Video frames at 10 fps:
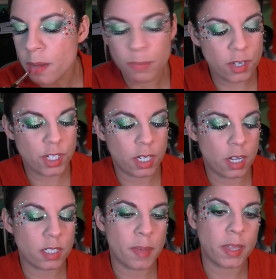I'm brushing it
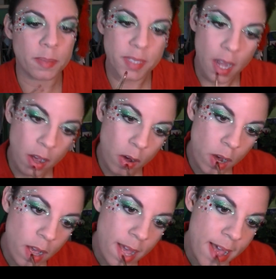onto my lips.
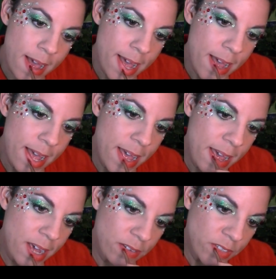Now,
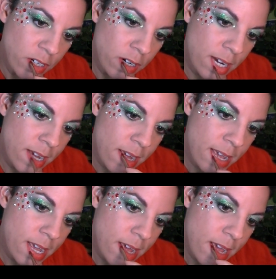after
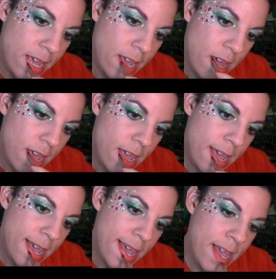I
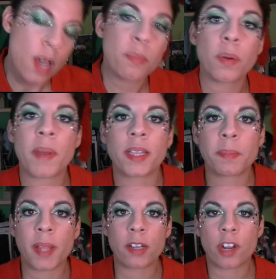put my
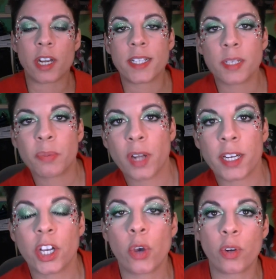lip liner on, I did put
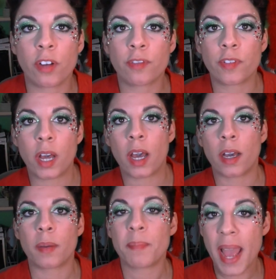on a coat of
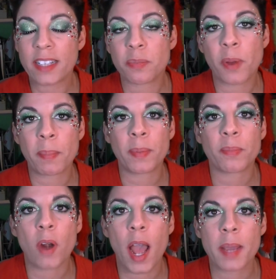MAC's Prep and
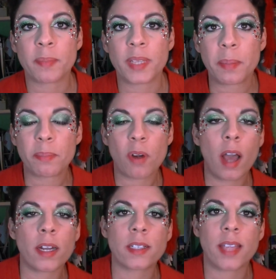Prime lip
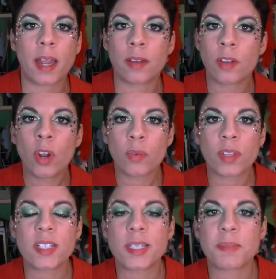product. That
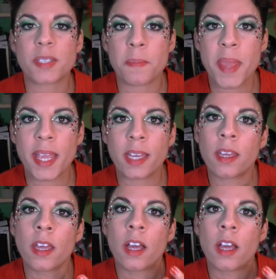really seems to make